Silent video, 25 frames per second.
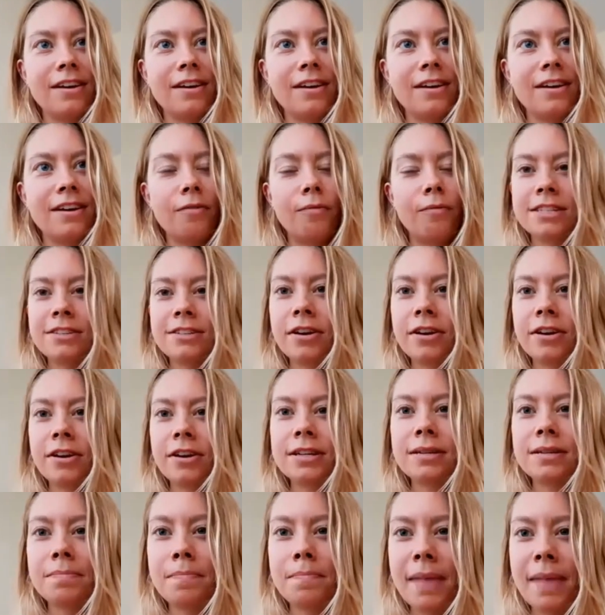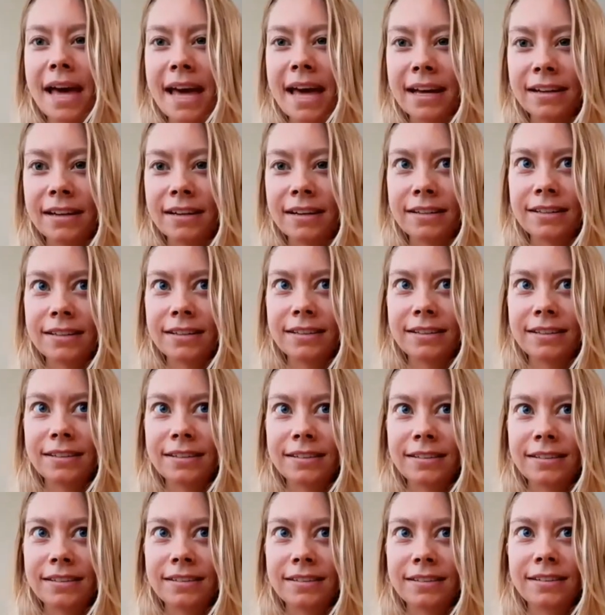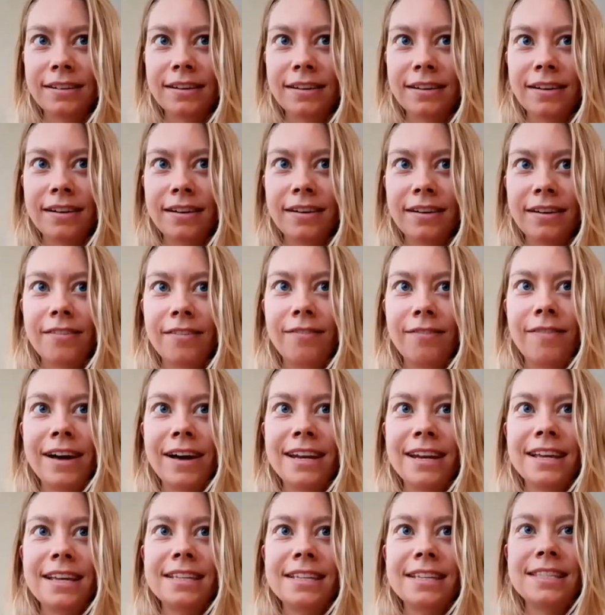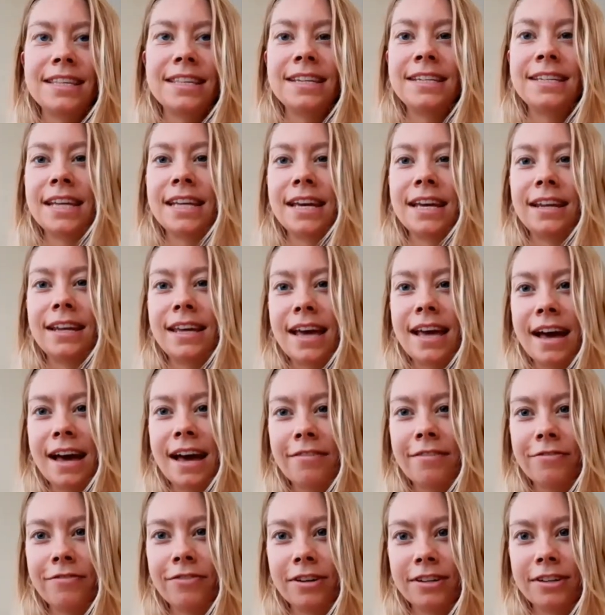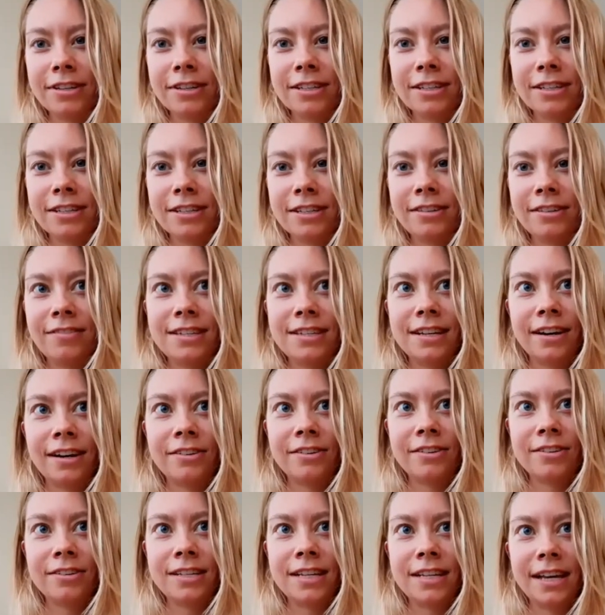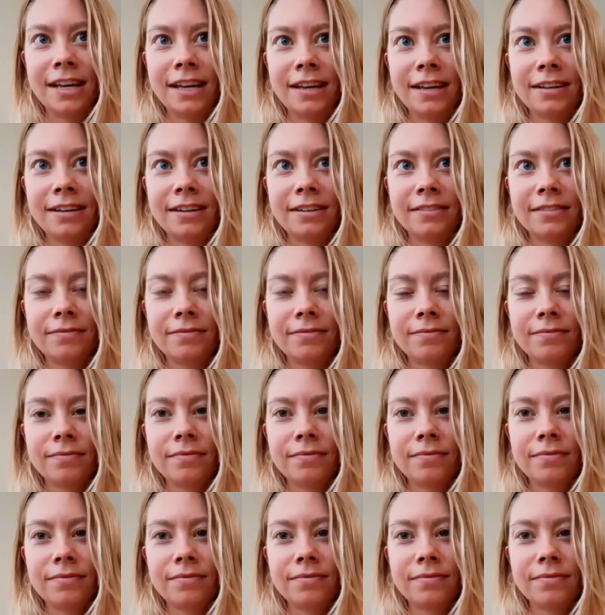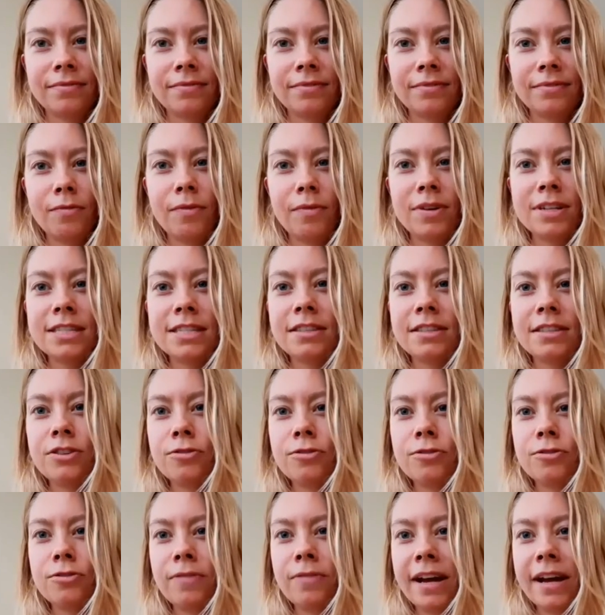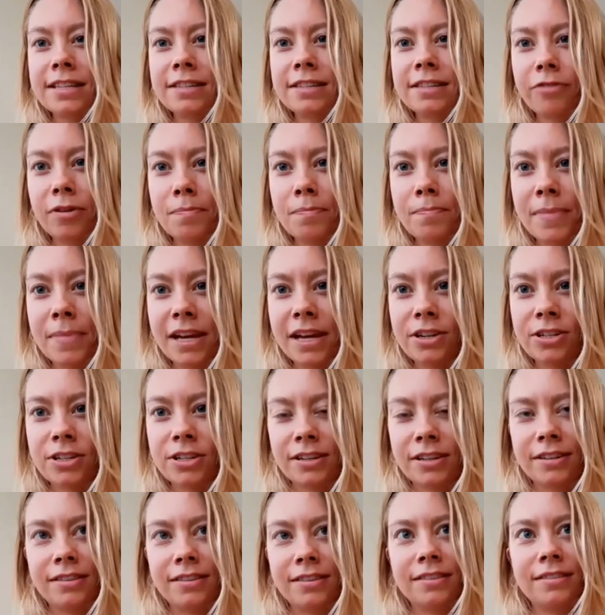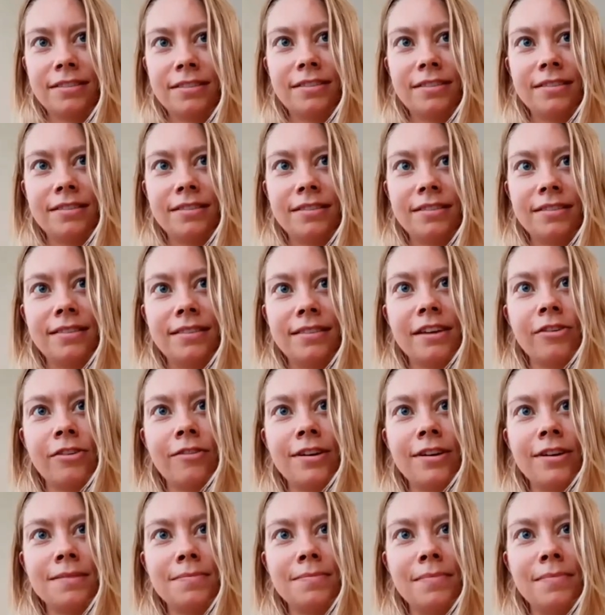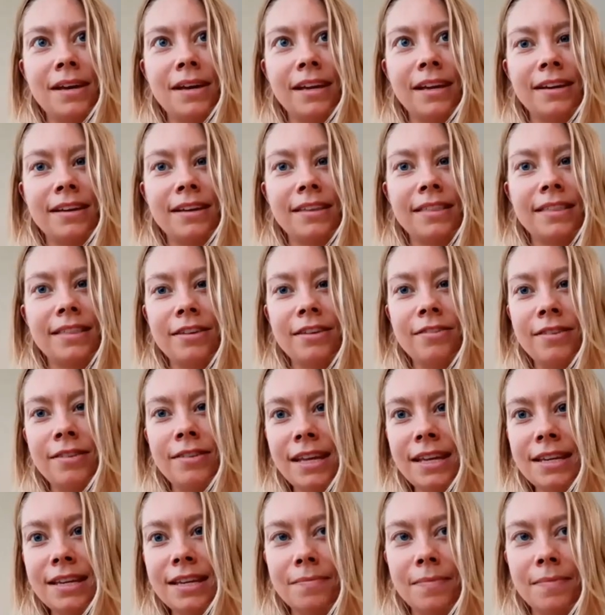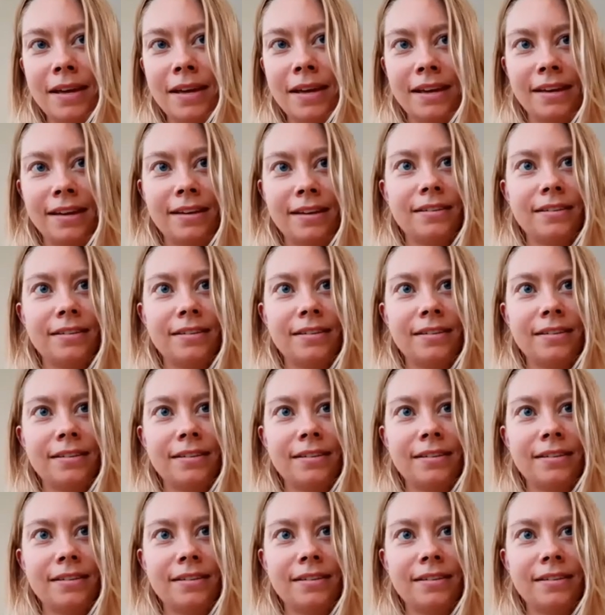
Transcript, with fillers: What's your demand? What is the daily effort you need to undertake? What's the transformation that you're going to make, that you need to make?